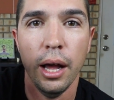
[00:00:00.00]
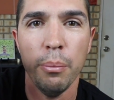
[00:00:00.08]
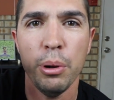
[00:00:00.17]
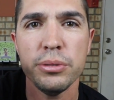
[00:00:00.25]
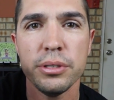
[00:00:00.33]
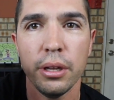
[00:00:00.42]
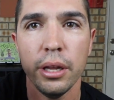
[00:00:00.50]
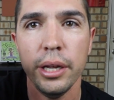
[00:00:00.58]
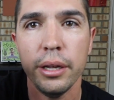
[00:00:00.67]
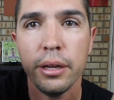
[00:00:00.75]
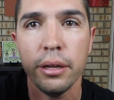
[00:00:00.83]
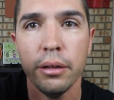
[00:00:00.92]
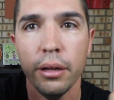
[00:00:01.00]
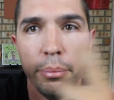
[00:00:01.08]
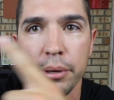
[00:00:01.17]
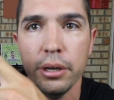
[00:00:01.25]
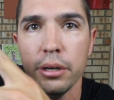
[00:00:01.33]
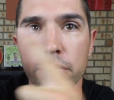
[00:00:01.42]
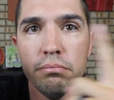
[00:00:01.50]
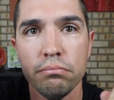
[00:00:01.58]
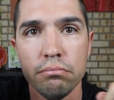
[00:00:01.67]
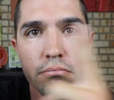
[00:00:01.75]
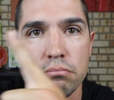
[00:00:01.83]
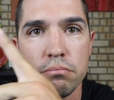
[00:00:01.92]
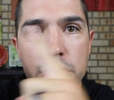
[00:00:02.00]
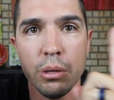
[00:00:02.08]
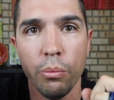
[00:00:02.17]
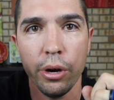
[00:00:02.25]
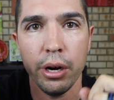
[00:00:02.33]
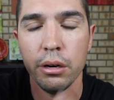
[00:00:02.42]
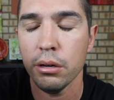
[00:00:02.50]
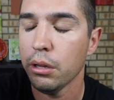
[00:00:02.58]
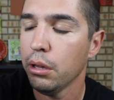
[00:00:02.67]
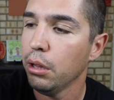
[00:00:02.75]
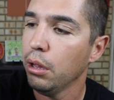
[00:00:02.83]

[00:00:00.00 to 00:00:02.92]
I'll post a link up here somewhere